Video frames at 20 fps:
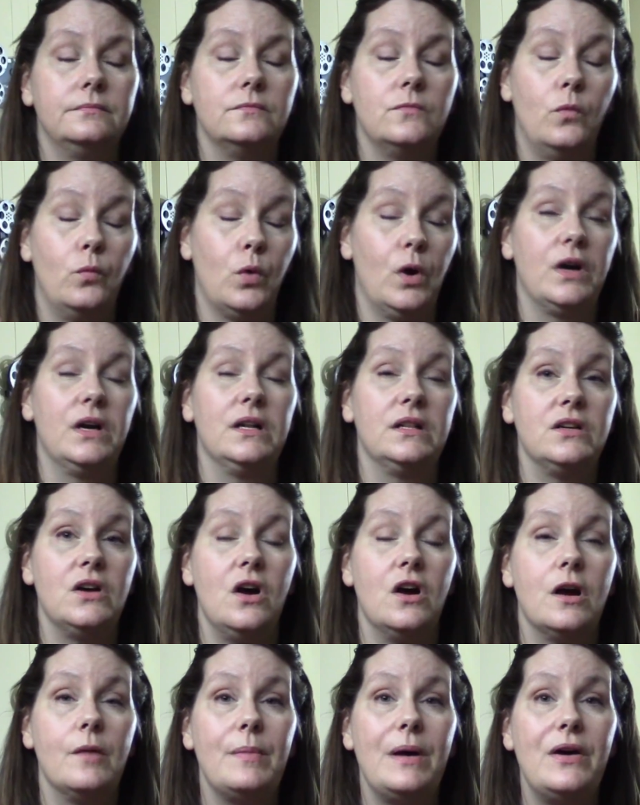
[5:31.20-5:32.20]
we're gonna
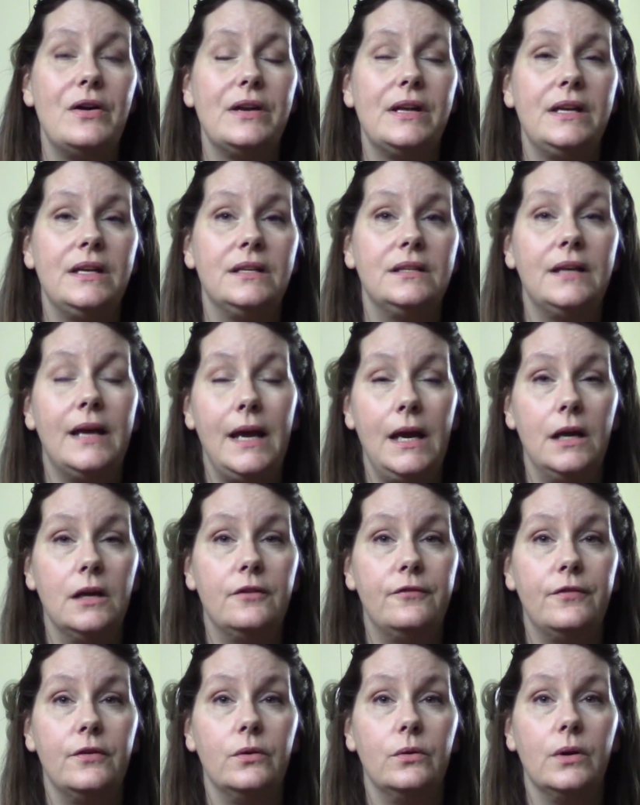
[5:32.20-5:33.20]
talk about is
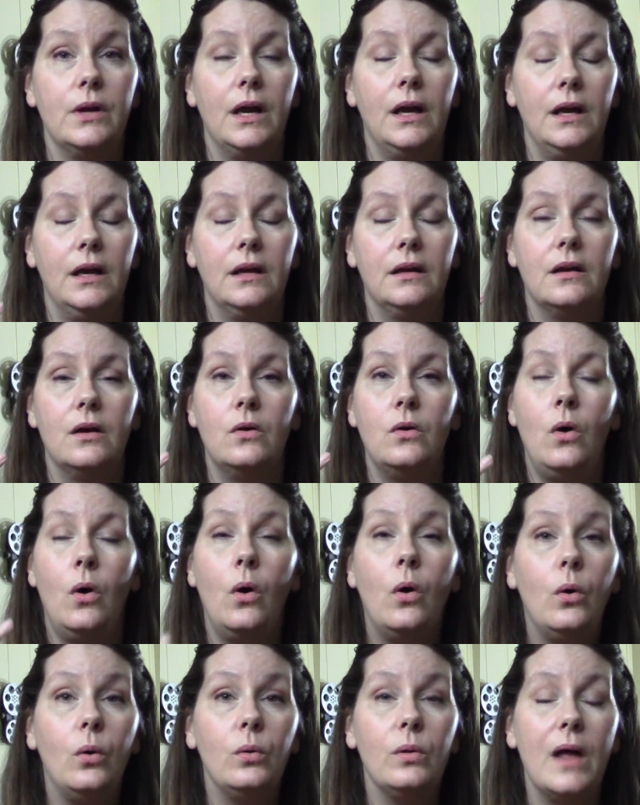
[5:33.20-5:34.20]
canned food. And a
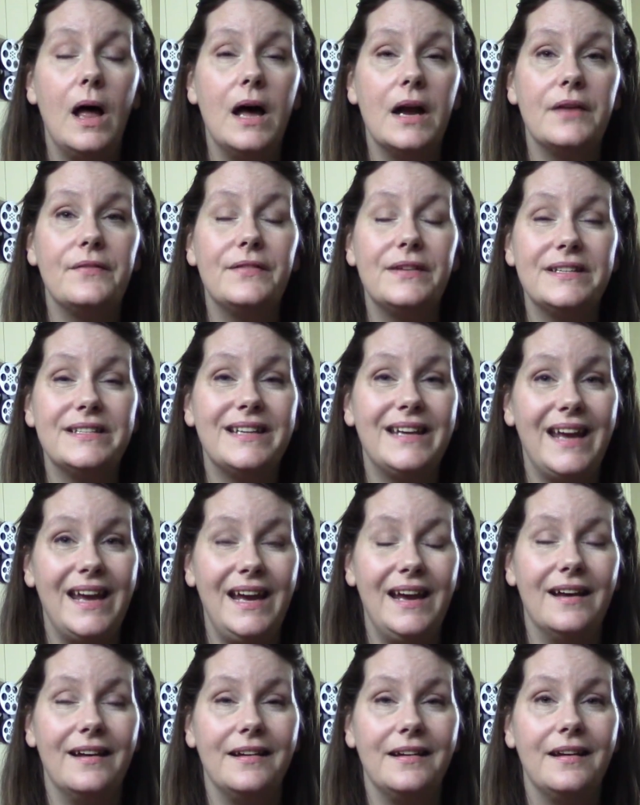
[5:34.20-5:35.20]
whole lot of us
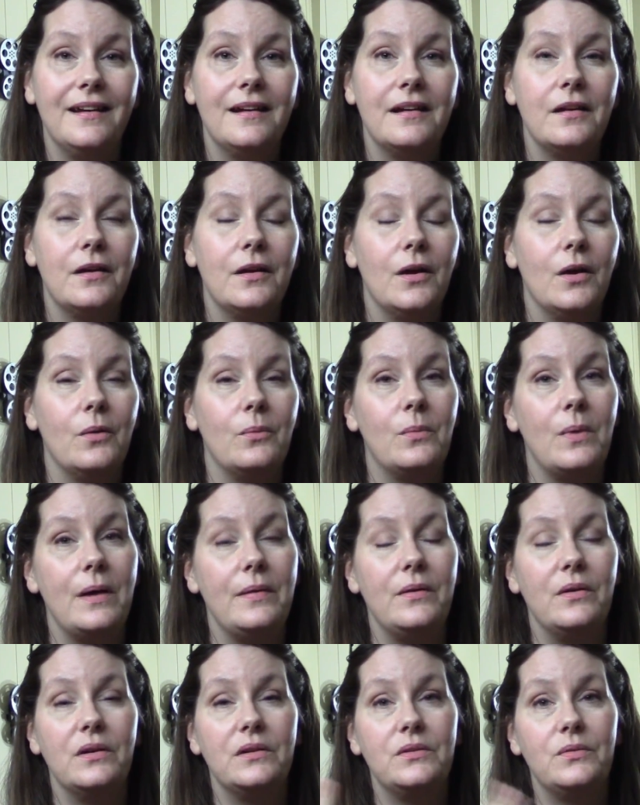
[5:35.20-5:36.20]
can,
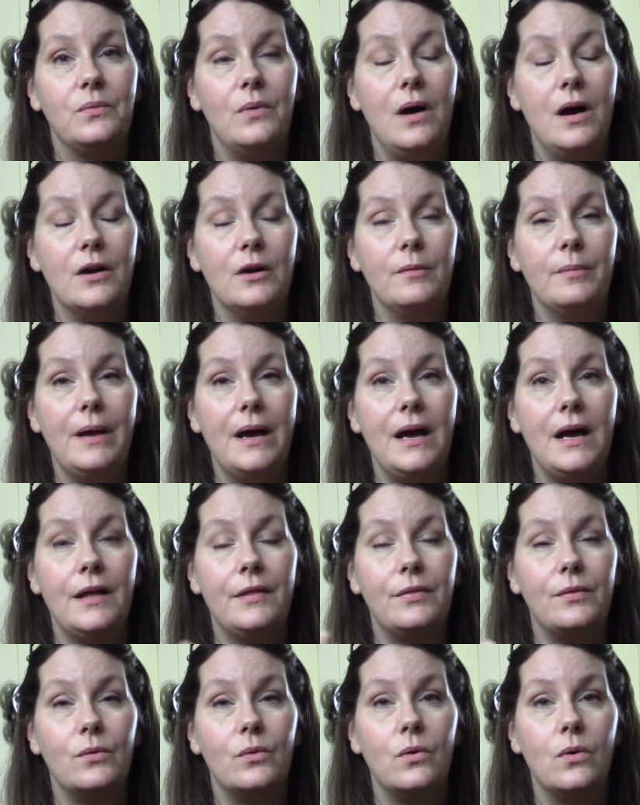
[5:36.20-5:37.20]
whether it's water
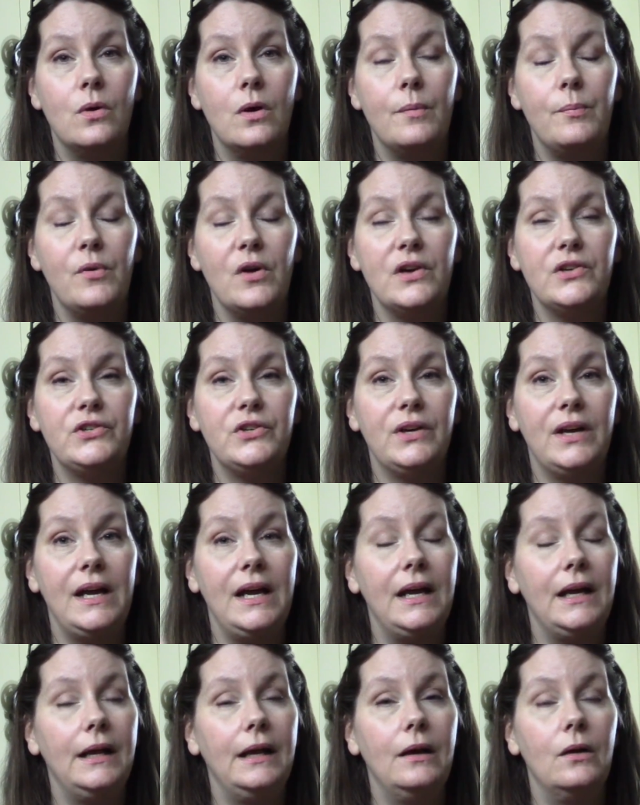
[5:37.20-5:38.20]
bath or pressure
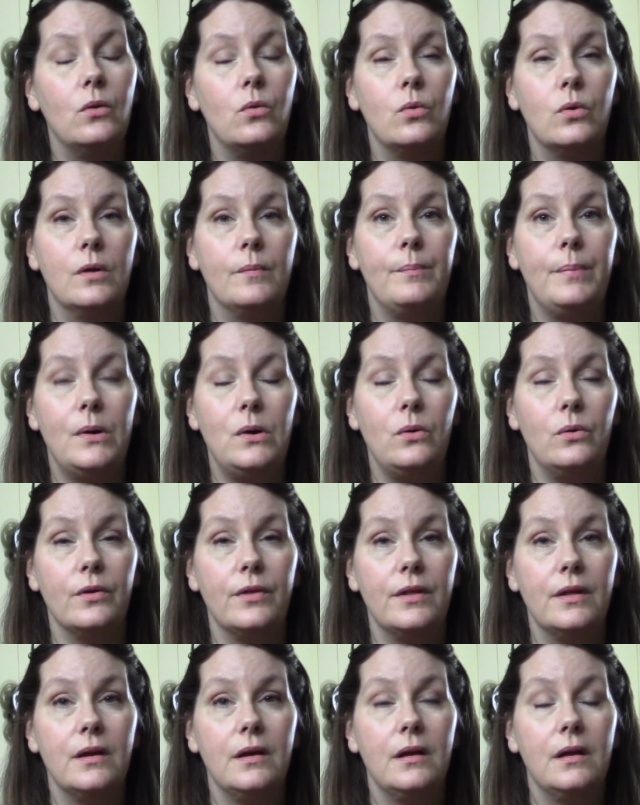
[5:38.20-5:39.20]
canning or
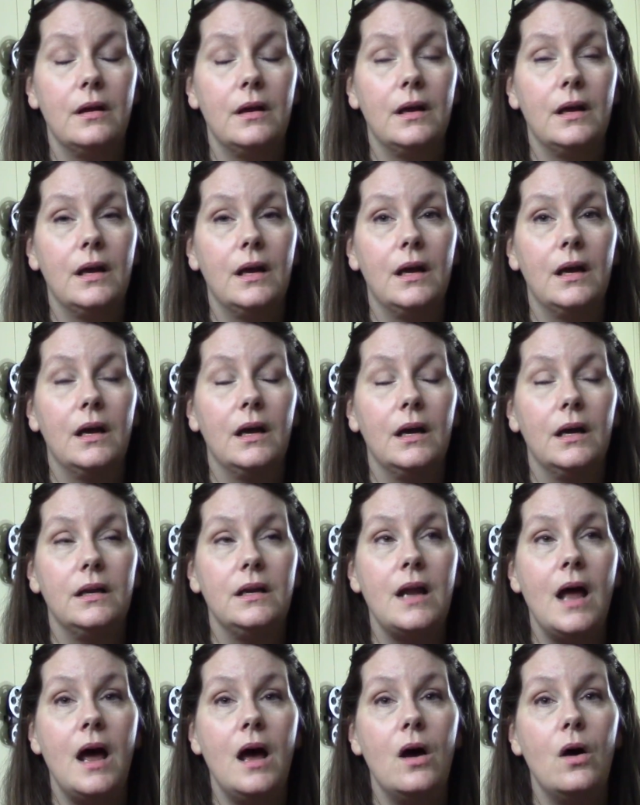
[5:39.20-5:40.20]
both.
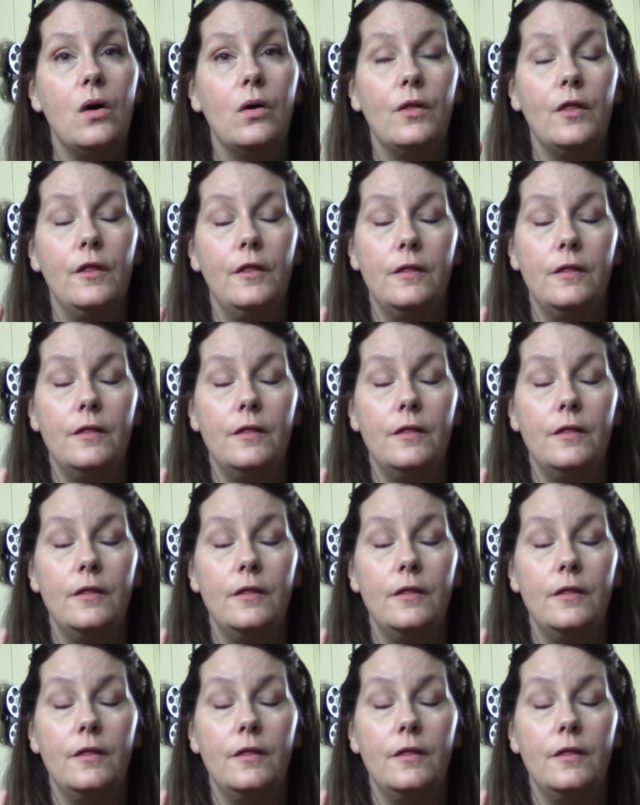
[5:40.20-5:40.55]
Now,